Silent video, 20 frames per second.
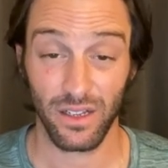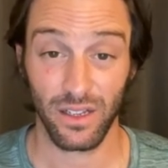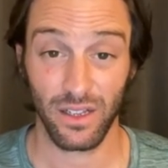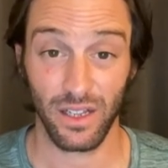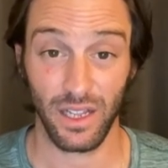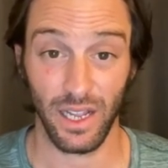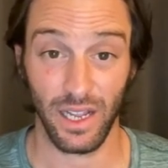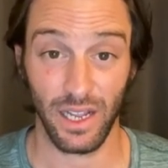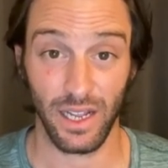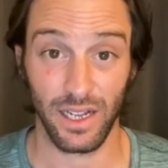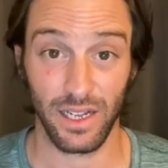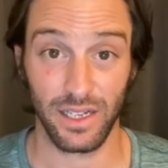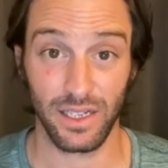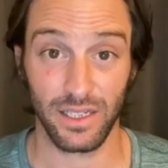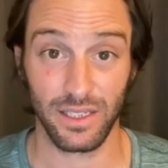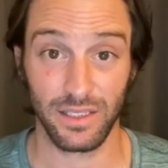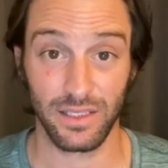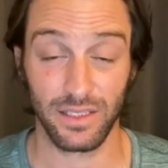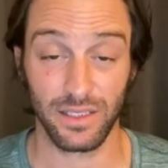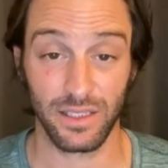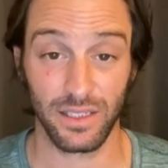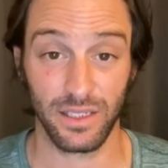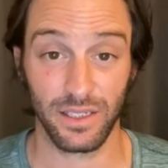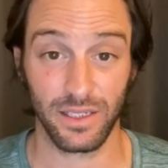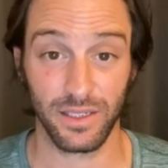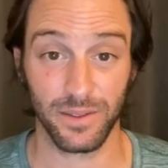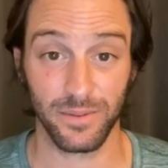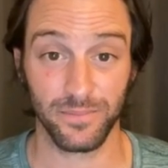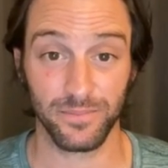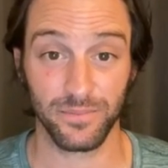and
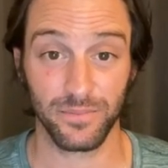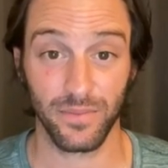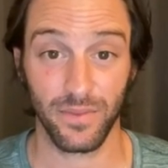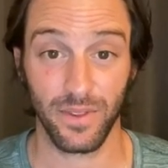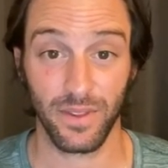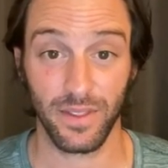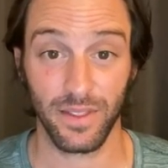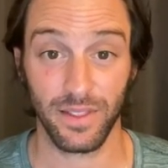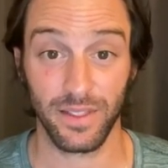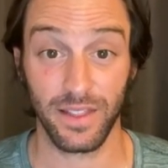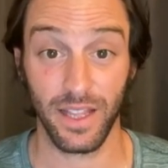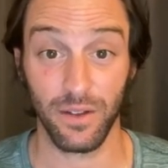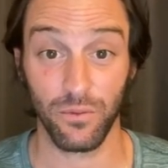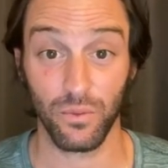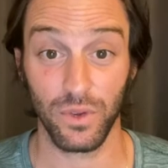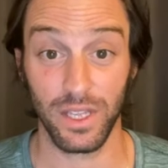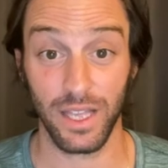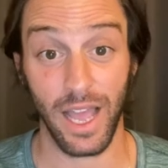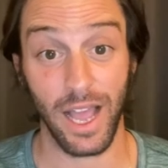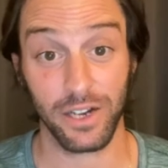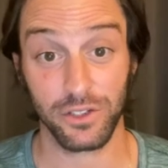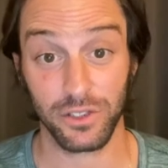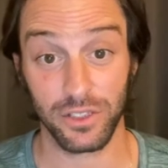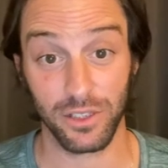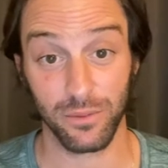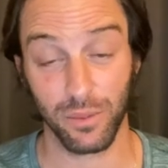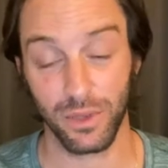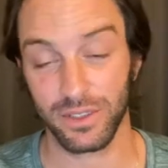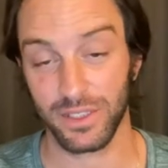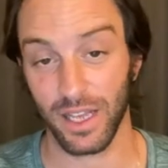um, then we actually
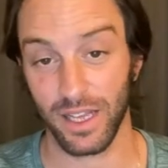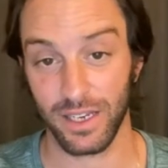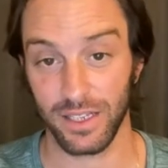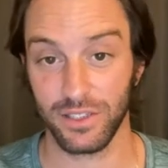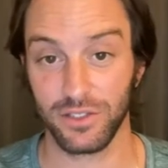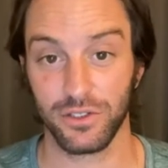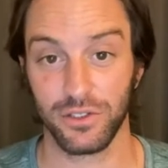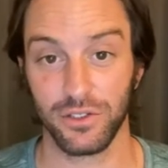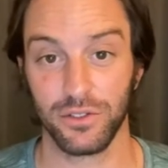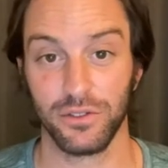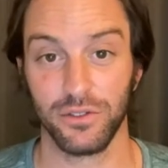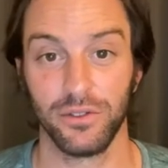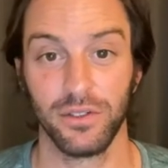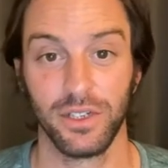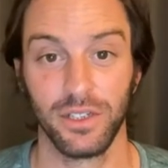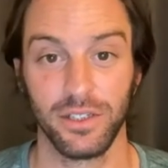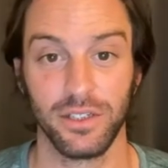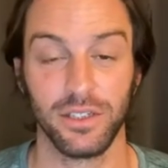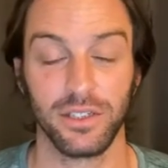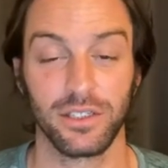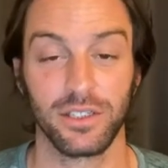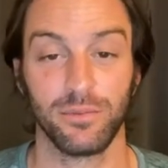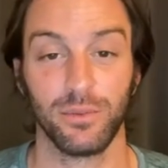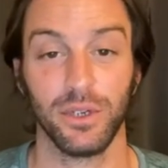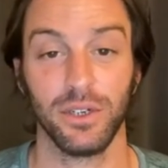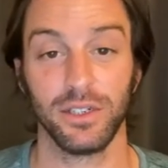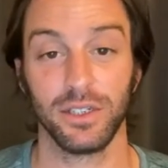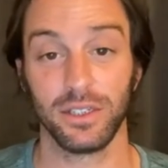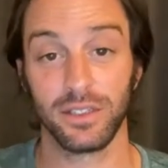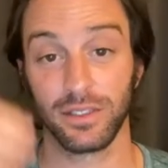put that into the
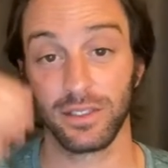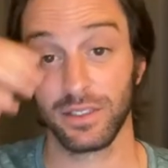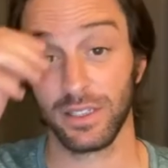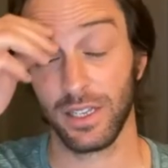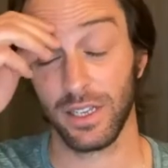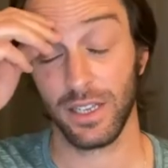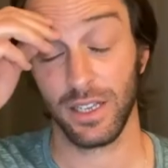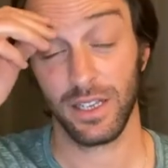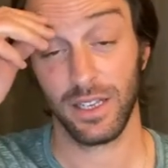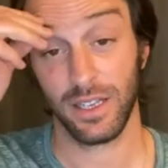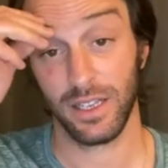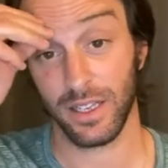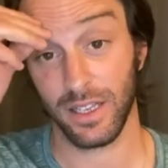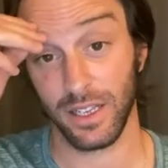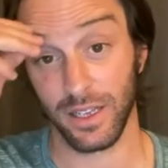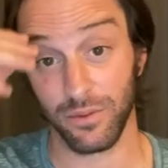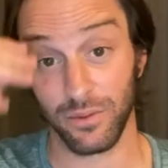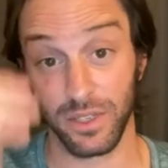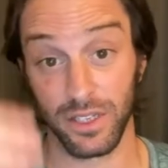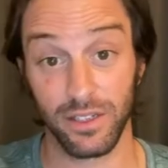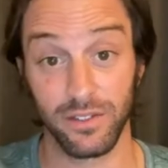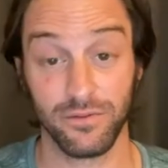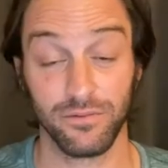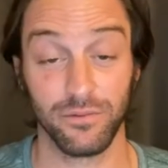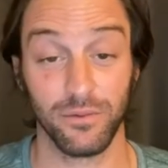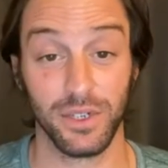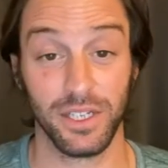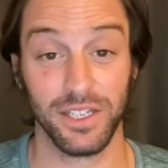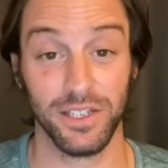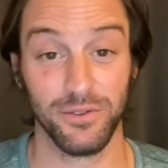experience, and we get
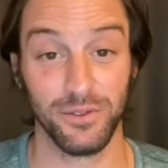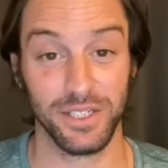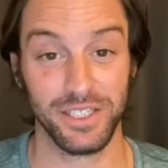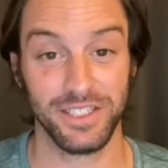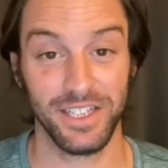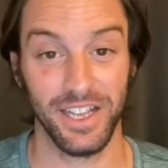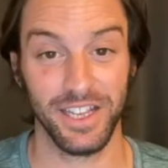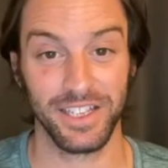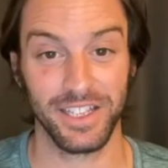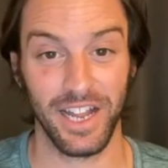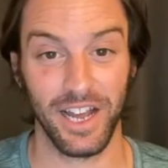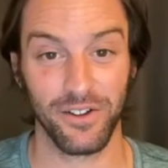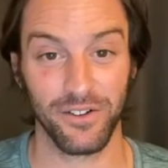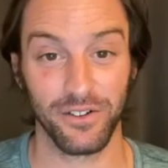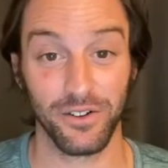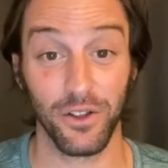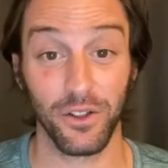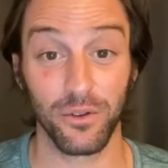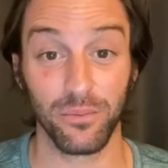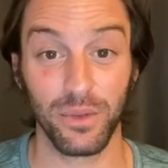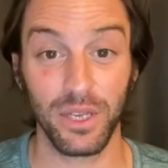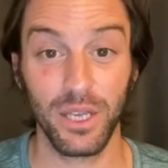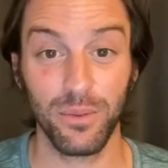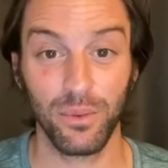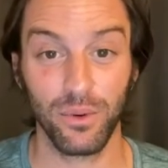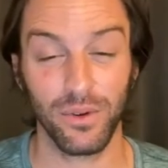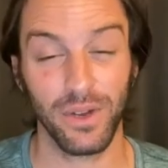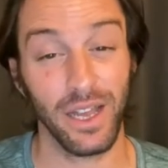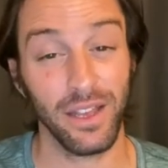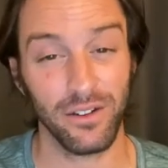we, we take it out on other
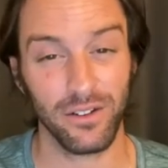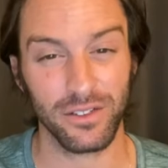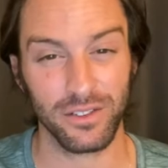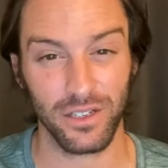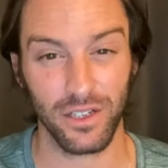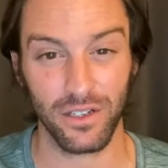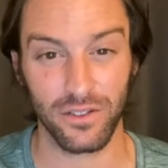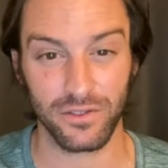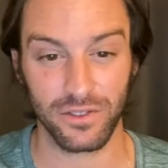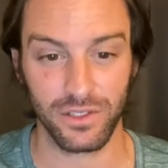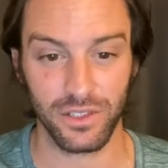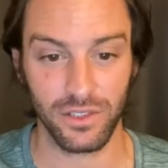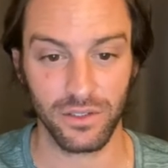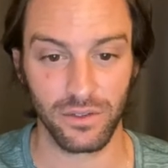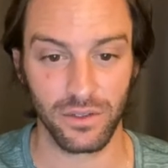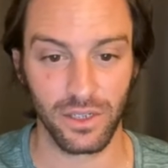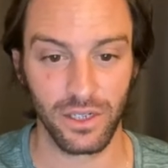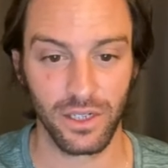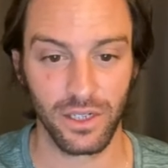people and ourselves too,